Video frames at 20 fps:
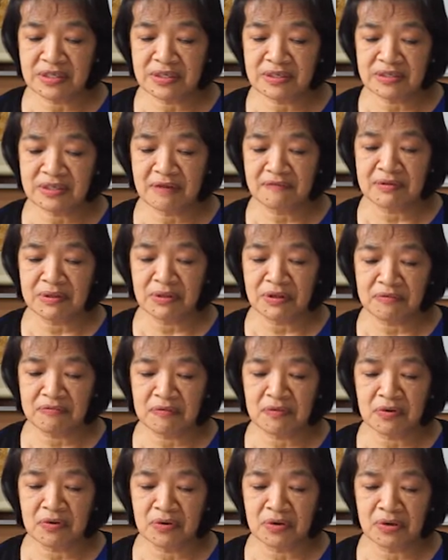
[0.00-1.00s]

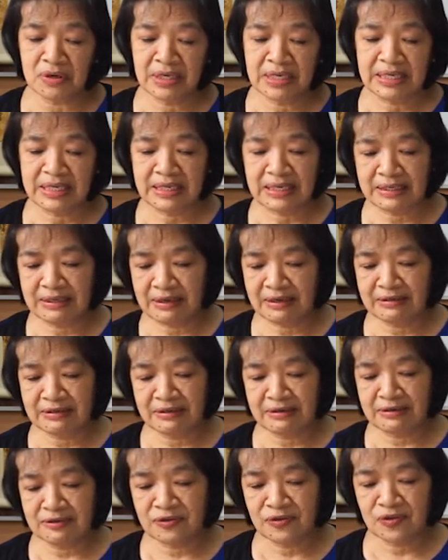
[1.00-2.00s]
74, and
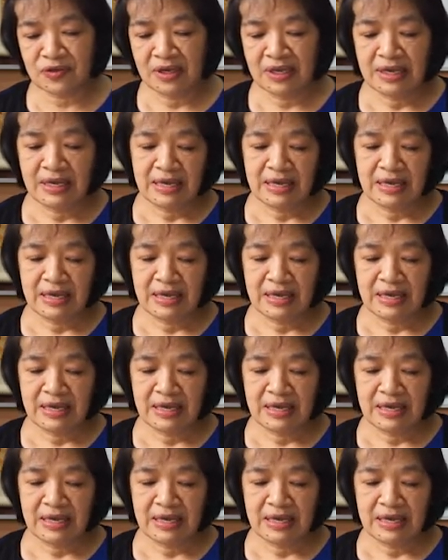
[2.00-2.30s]
others.